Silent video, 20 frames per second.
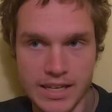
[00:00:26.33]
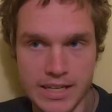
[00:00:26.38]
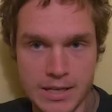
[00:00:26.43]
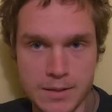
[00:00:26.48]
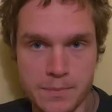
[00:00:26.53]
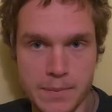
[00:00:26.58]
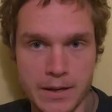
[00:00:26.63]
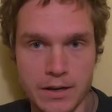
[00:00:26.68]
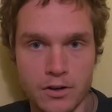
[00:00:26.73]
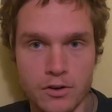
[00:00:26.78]

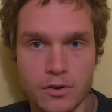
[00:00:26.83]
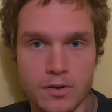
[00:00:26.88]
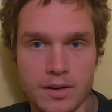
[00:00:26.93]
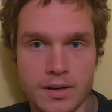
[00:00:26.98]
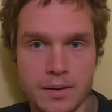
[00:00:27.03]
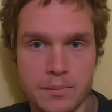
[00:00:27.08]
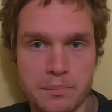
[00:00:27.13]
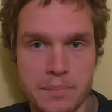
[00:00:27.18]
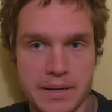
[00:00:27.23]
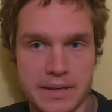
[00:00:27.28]
Iqbal
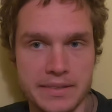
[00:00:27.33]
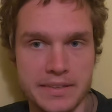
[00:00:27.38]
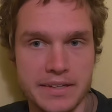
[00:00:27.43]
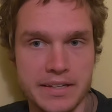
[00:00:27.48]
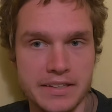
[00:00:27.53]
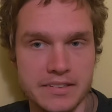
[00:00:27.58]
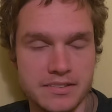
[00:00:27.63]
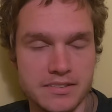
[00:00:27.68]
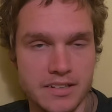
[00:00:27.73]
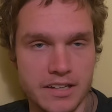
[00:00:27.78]
being the
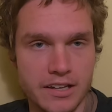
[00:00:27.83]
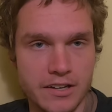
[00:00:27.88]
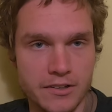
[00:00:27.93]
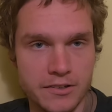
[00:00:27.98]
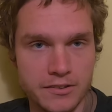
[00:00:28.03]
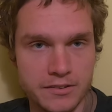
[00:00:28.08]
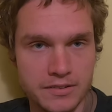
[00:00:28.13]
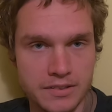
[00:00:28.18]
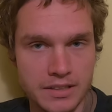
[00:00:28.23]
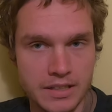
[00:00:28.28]
next to
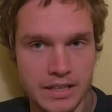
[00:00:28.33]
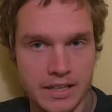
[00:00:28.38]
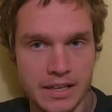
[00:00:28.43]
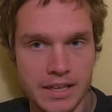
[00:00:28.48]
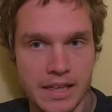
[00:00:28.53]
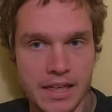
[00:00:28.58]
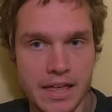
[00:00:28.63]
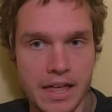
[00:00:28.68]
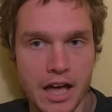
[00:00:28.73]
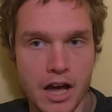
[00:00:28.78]
go.
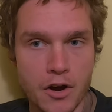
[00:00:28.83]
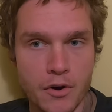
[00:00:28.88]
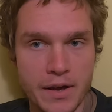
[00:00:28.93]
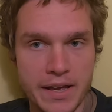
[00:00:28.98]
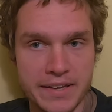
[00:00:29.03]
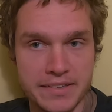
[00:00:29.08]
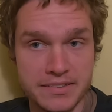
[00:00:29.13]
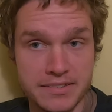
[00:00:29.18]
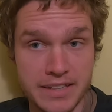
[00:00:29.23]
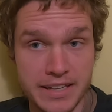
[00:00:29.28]
Al
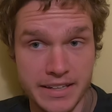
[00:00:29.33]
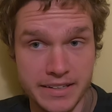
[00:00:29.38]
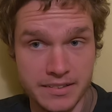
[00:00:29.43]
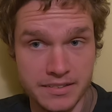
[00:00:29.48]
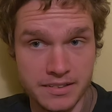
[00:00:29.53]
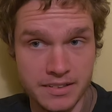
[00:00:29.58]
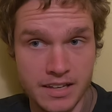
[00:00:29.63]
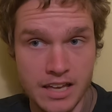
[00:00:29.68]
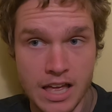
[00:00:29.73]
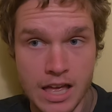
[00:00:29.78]

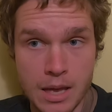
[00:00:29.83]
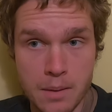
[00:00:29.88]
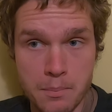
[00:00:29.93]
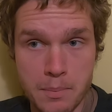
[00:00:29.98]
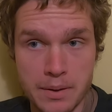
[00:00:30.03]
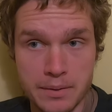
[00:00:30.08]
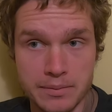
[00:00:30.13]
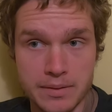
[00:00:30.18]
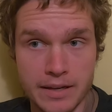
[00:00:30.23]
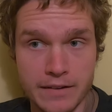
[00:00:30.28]
Hasan
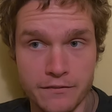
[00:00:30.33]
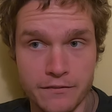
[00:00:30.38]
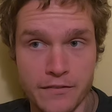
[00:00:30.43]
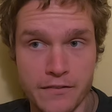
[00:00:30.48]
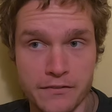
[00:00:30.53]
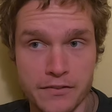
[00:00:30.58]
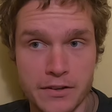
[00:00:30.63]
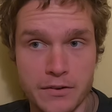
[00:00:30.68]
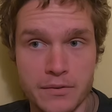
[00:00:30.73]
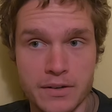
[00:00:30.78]
picked up
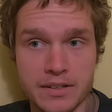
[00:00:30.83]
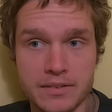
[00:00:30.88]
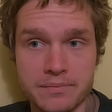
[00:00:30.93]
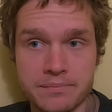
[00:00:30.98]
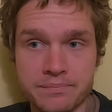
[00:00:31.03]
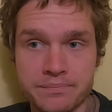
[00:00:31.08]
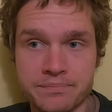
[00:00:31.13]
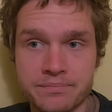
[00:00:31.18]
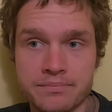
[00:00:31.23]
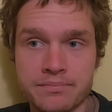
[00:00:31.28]
51
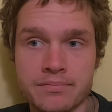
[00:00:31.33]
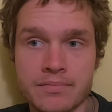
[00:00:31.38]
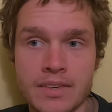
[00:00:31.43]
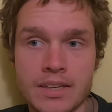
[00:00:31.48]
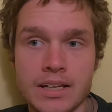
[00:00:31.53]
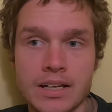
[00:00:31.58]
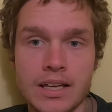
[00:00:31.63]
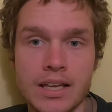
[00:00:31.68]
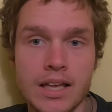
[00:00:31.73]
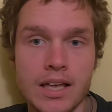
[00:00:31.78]

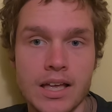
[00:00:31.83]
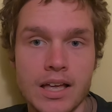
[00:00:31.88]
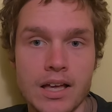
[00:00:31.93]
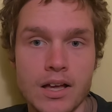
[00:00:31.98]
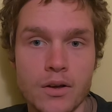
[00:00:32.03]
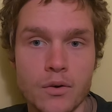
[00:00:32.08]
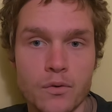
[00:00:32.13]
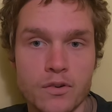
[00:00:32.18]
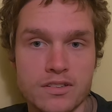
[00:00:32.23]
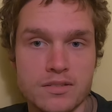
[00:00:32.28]

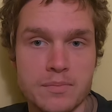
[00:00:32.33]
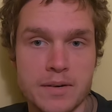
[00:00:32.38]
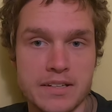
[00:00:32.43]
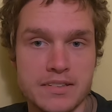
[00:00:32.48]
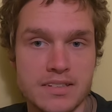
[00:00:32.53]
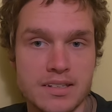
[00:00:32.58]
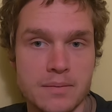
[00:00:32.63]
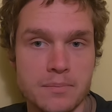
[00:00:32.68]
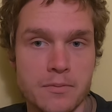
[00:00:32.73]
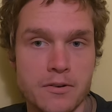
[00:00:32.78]
was my
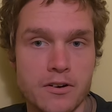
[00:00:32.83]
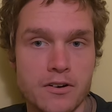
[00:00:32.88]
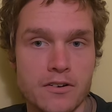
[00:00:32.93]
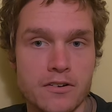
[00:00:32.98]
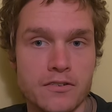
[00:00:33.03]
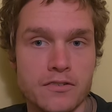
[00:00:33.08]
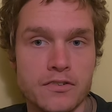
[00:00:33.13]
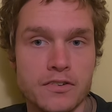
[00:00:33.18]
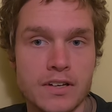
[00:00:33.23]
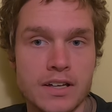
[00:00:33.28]
tip
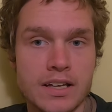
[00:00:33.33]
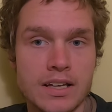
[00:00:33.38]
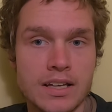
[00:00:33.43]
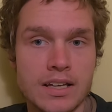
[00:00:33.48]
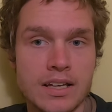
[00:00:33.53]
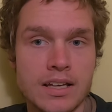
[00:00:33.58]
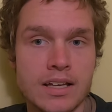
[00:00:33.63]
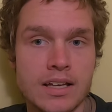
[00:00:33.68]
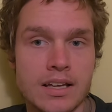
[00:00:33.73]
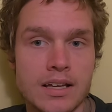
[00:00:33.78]
of
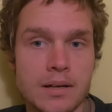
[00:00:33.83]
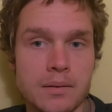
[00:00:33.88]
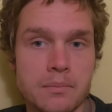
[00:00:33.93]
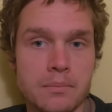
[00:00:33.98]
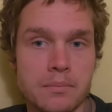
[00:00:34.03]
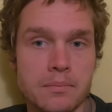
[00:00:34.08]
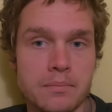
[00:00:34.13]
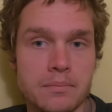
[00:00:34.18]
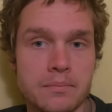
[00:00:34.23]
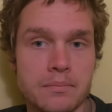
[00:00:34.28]

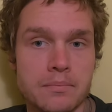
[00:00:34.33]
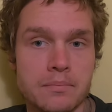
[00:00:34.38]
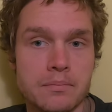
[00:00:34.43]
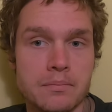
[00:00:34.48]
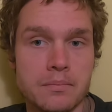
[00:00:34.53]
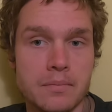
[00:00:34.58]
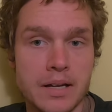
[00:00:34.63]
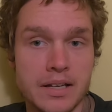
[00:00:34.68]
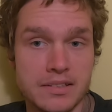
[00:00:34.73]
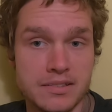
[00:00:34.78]

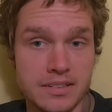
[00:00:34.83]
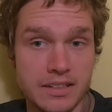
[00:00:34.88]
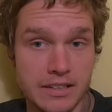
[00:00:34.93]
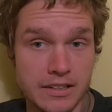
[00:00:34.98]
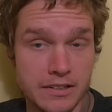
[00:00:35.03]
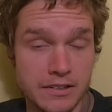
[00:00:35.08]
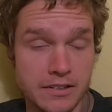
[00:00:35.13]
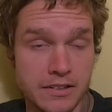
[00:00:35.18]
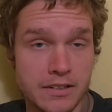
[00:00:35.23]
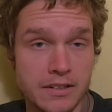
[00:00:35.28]

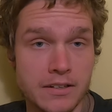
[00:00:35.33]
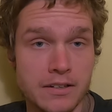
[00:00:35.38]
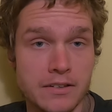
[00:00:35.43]
Fikwa